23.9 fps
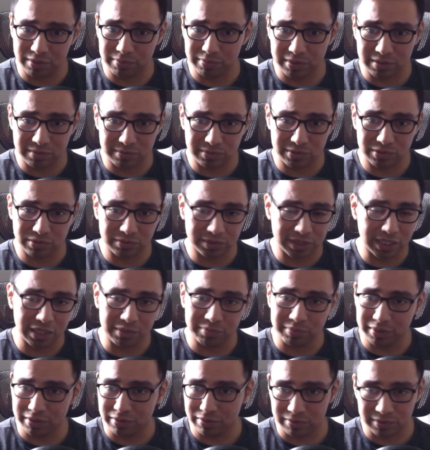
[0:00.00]
minimal
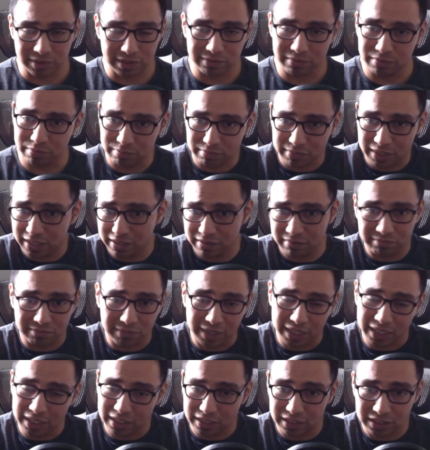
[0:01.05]
typing or whatever,
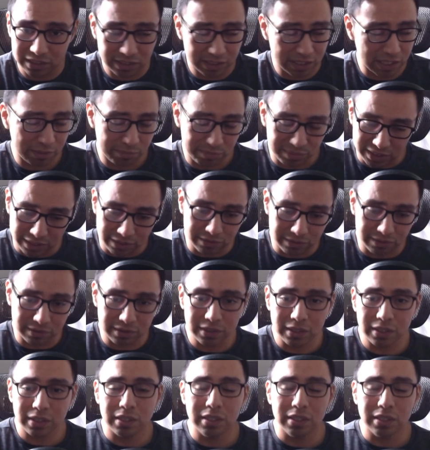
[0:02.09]
mindless type of deal.